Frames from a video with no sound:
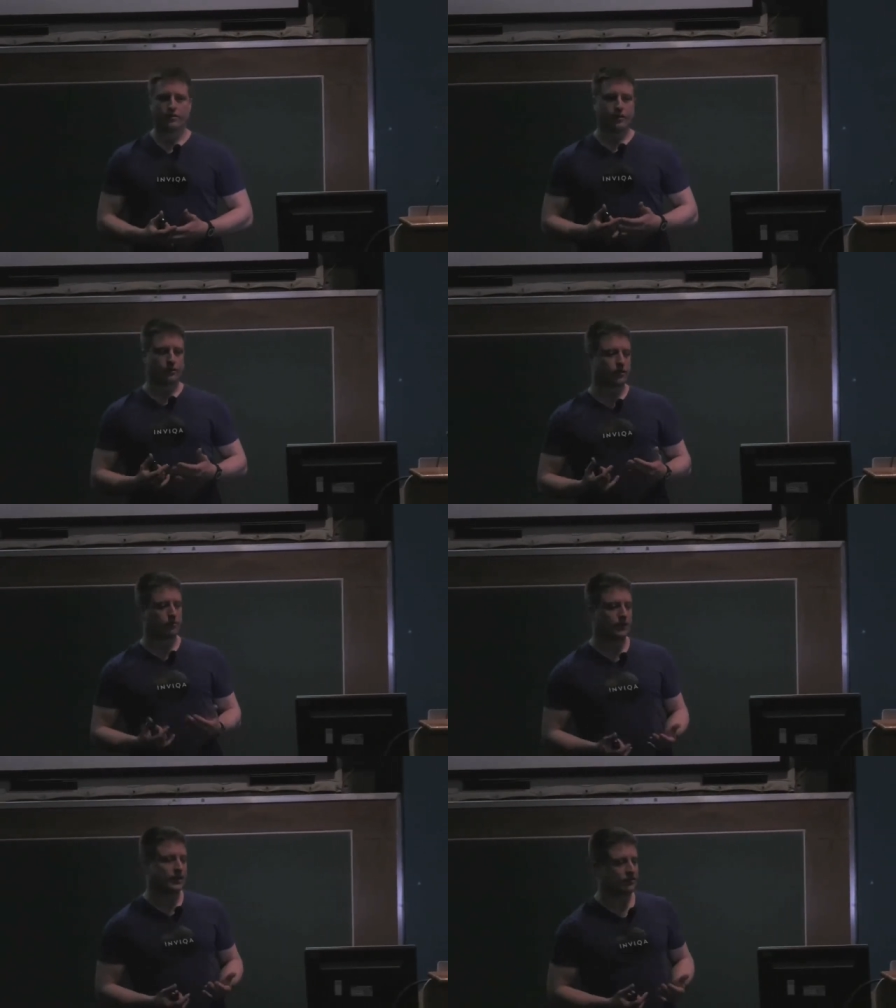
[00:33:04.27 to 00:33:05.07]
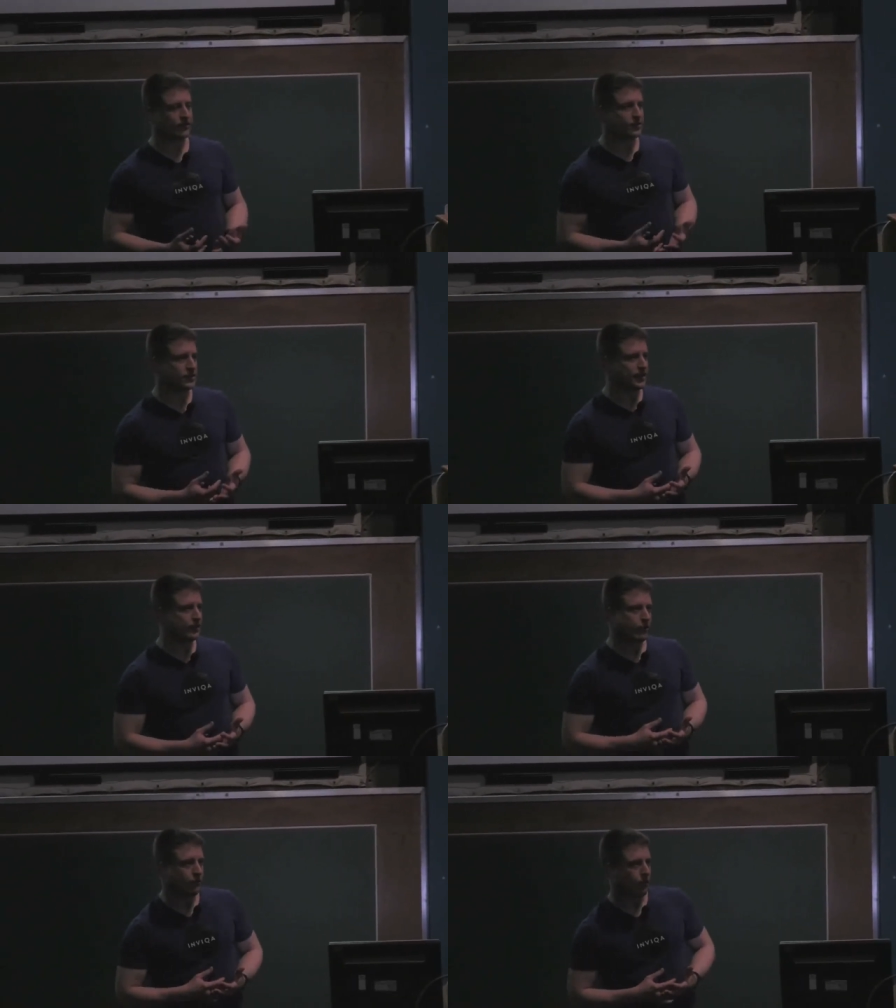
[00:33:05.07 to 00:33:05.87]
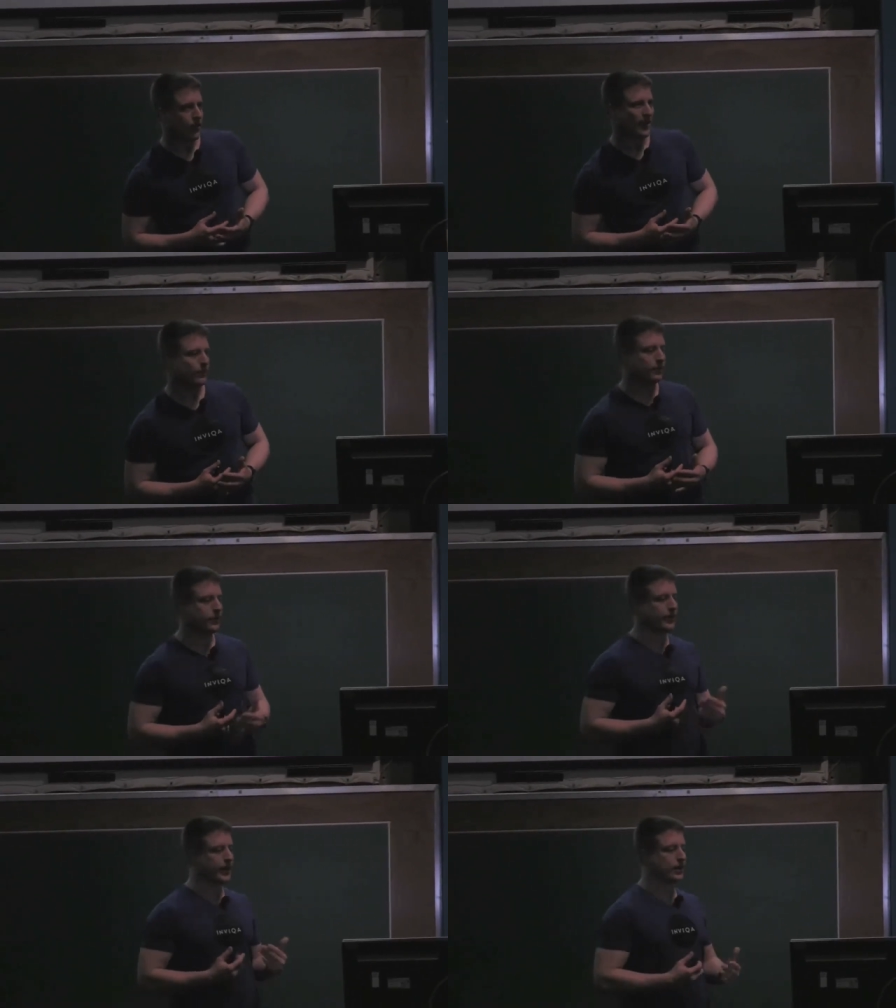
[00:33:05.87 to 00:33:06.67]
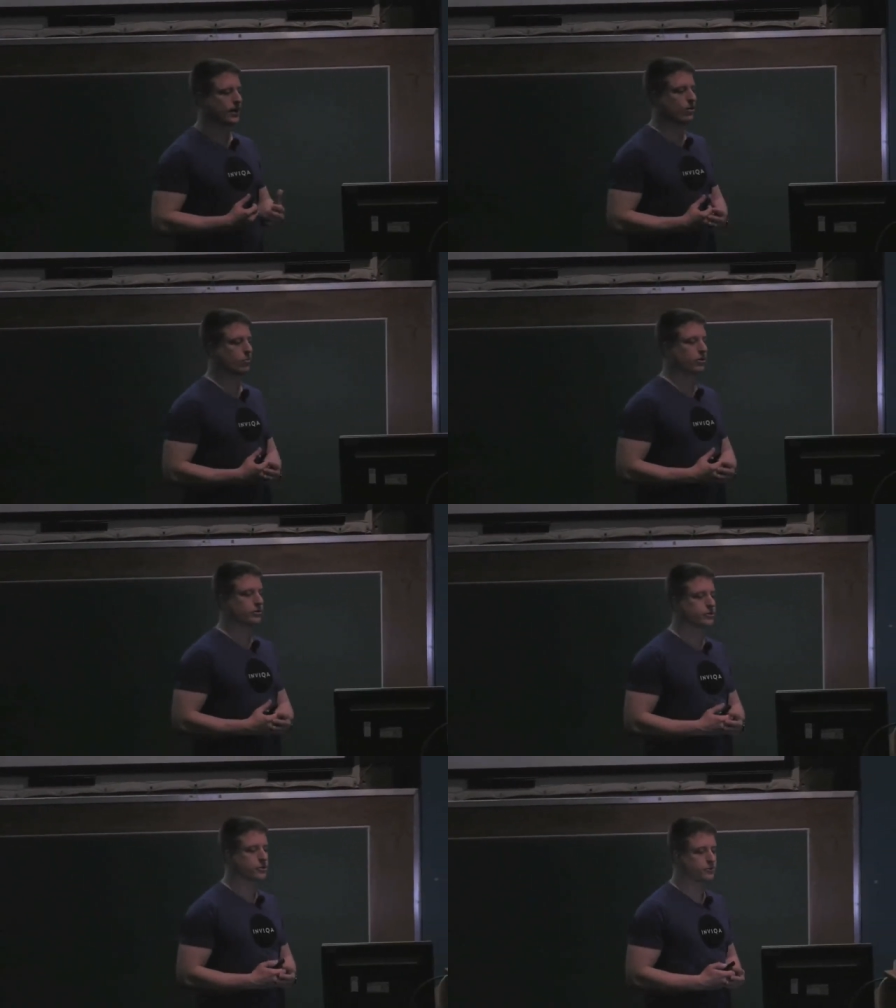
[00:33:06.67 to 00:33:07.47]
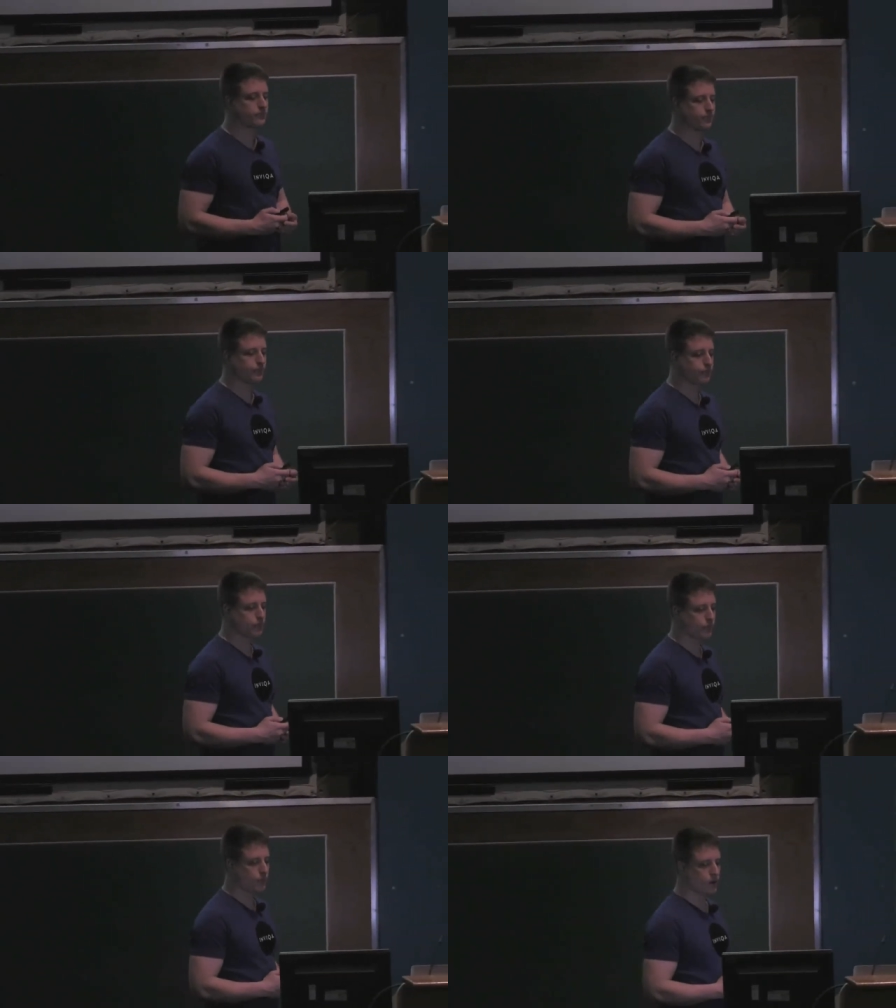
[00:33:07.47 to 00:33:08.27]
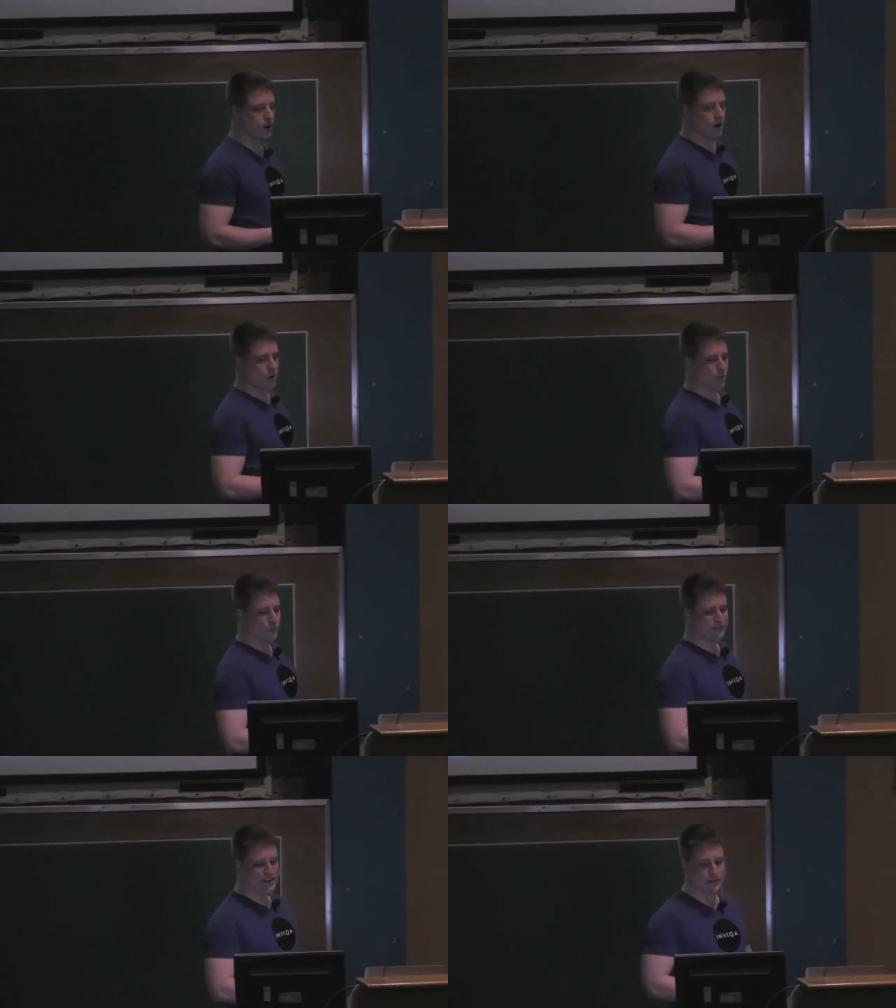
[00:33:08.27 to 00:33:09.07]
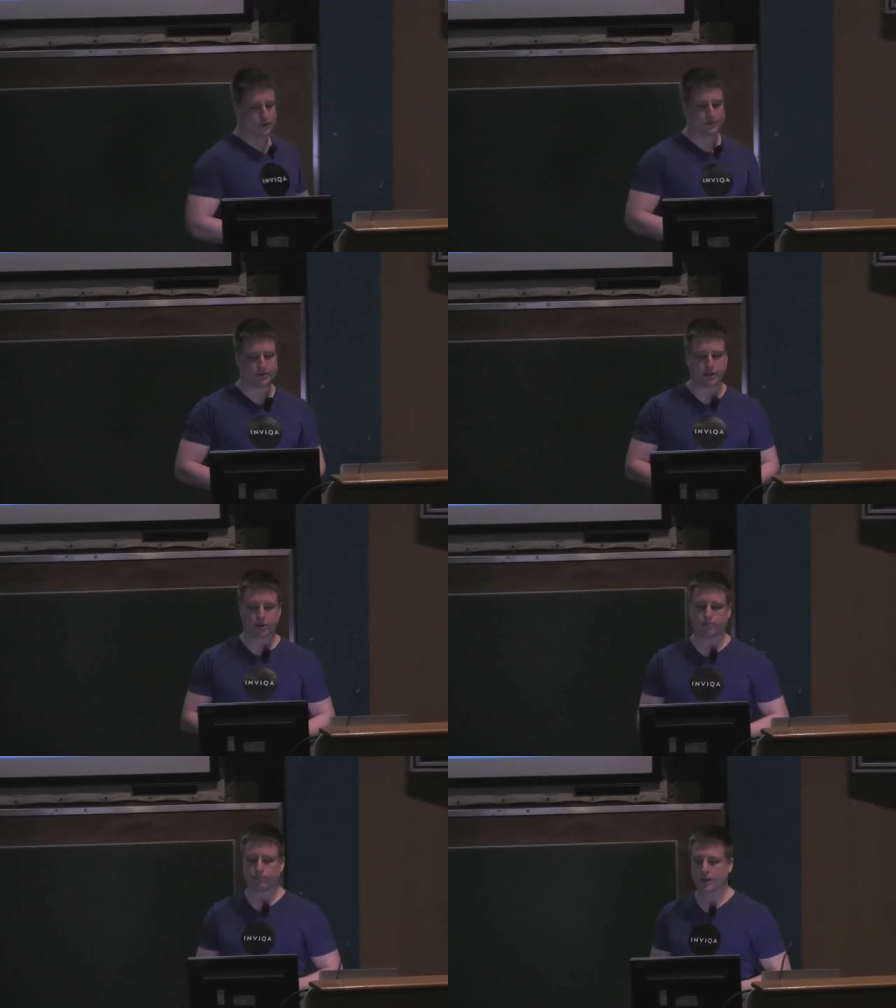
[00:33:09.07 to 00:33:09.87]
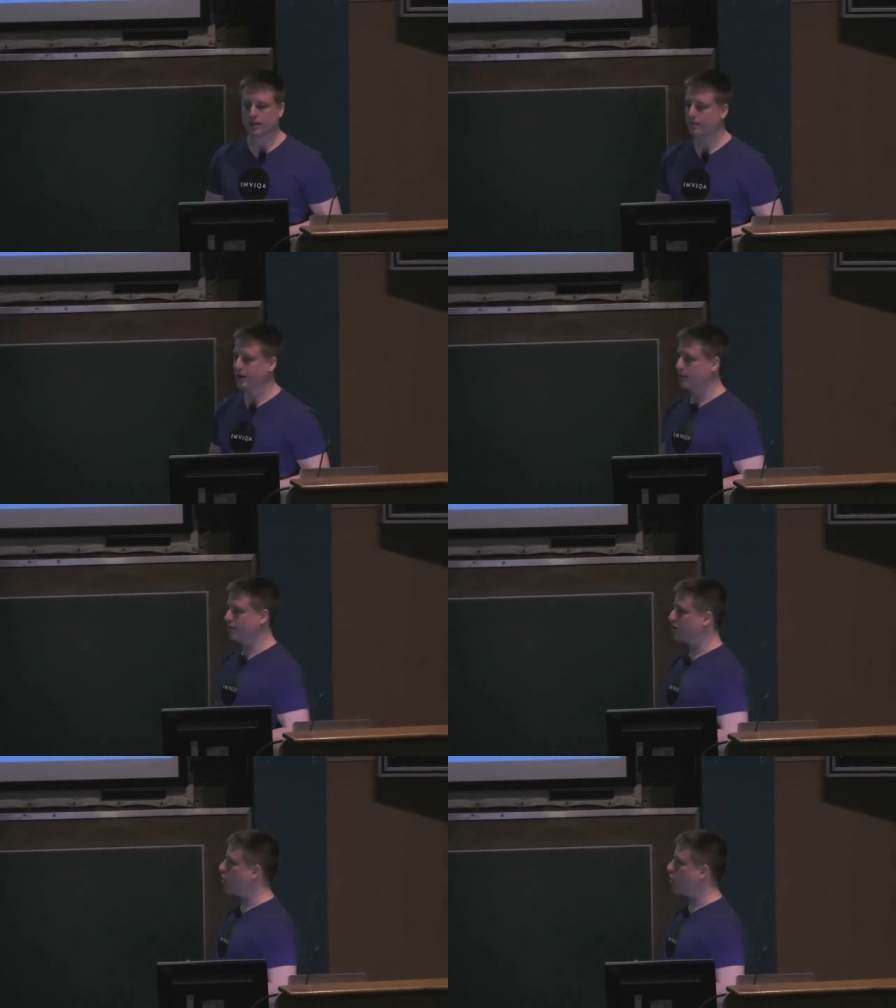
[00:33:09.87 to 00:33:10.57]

does some individually useful thing. We want that in our branch. What we really want to do is to be able to